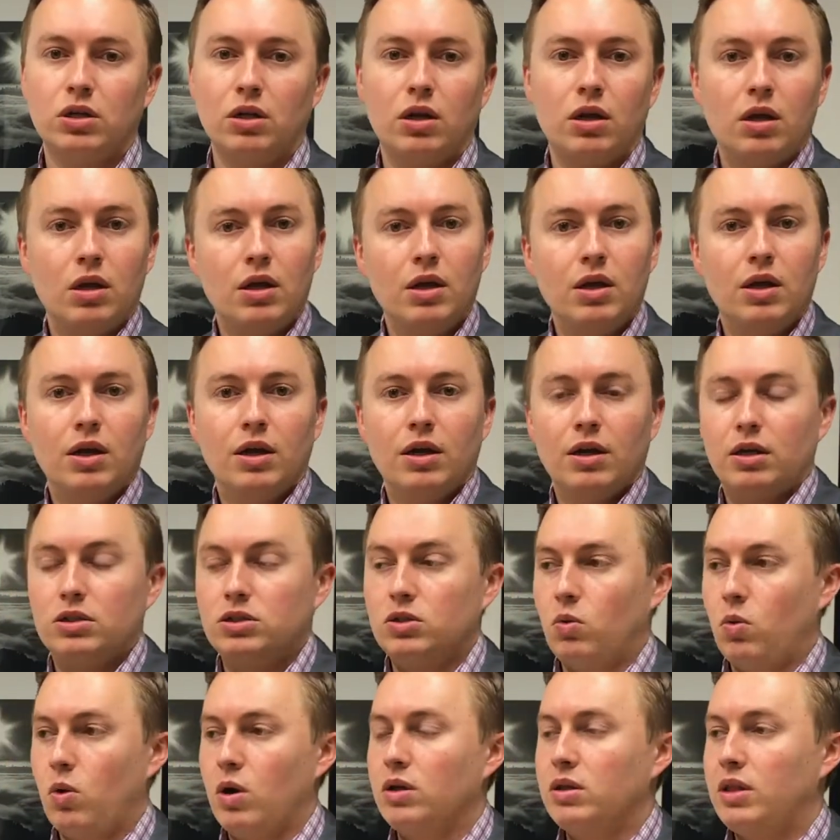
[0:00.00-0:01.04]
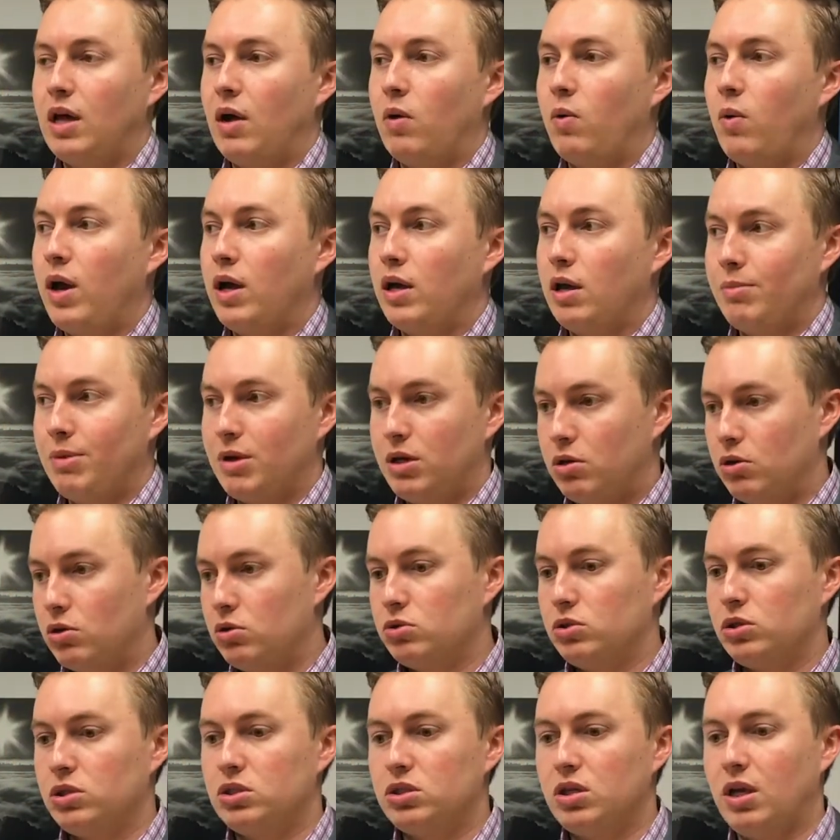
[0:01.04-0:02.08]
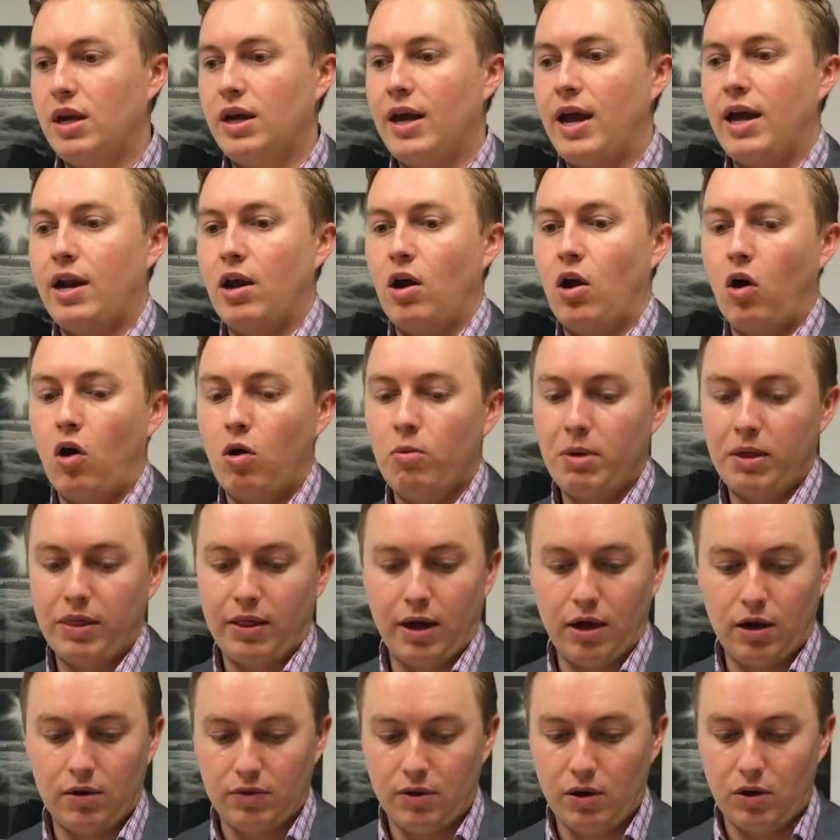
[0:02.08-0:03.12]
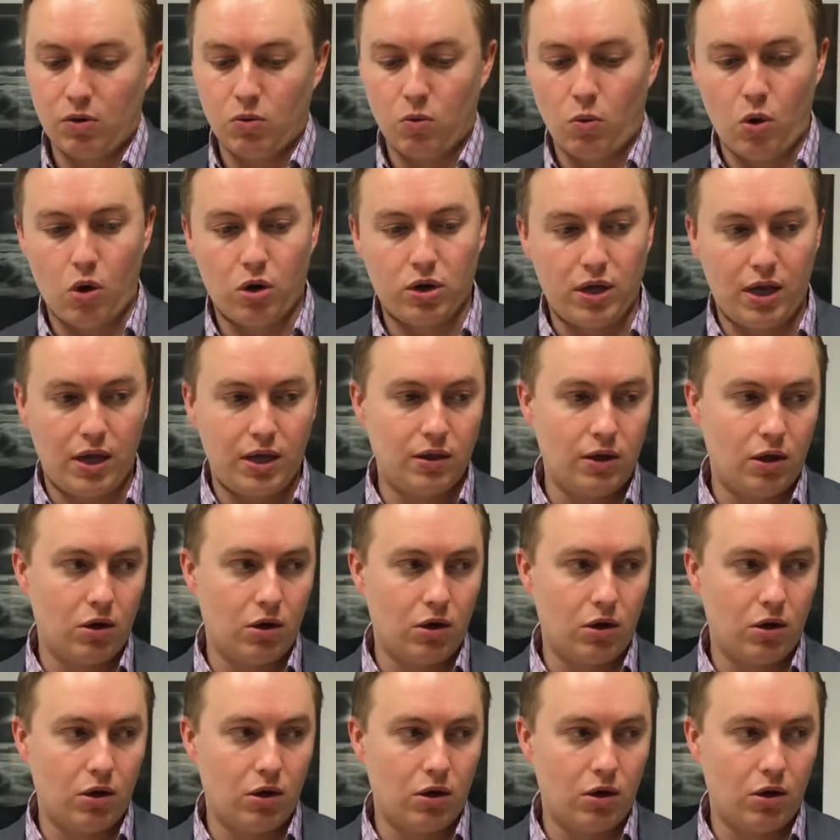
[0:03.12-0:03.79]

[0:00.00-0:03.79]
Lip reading: It doesn't work that way. You're usually sitting at home and they're working,